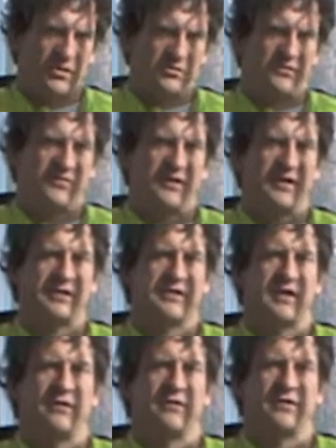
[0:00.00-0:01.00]
So if you
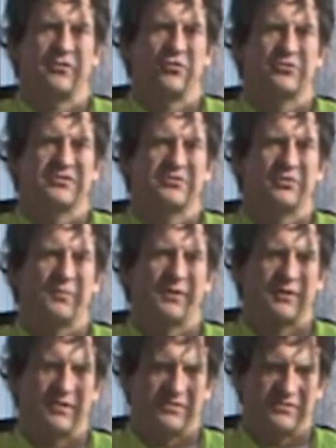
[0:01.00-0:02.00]
take a look at the new
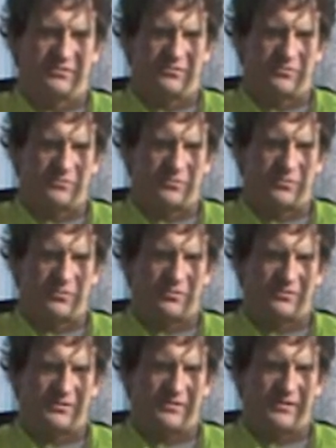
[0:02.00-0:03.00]
superclusters, which
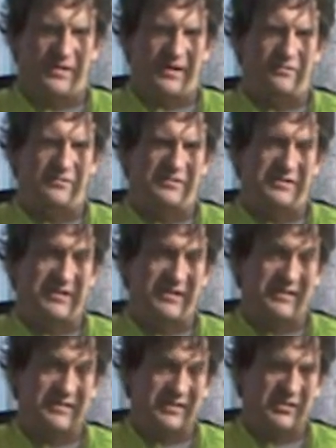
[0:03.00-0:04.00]
Oracle just announced, it's
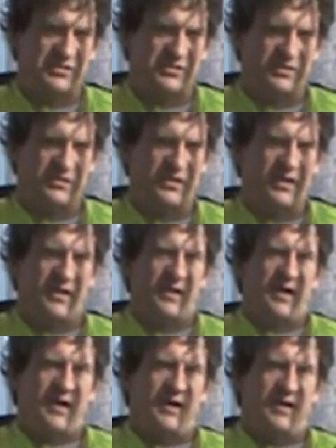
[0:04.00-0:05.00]
essentially
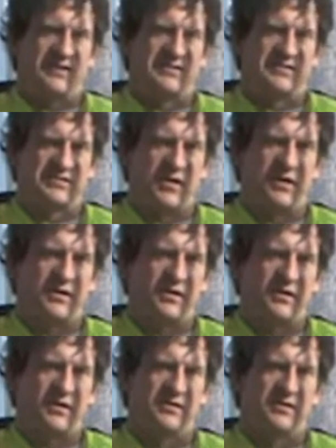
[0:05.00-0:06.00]
in a
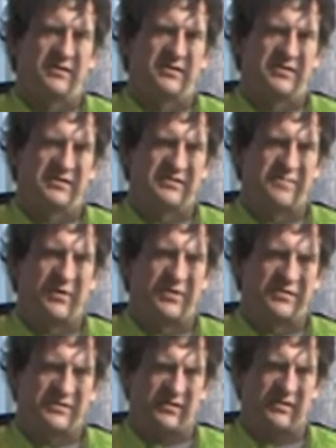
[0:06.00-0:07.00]
Sun
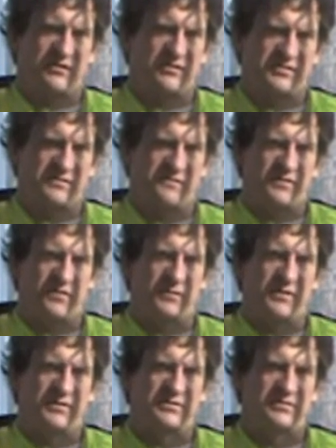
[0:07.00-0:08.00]
Spark Solaris
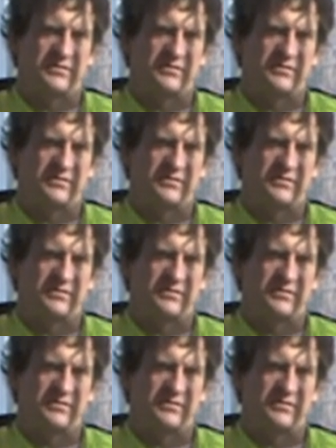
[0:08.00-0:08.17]
environment.